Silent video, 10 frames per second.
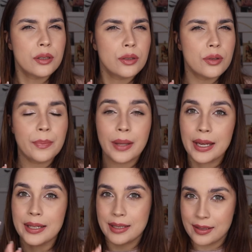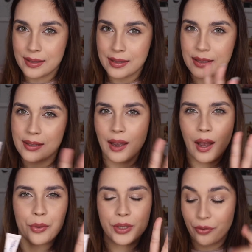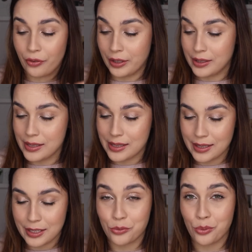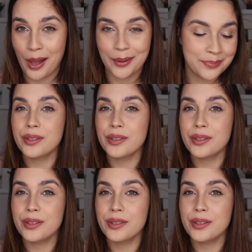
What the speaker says: to apply it and see how it feels as well.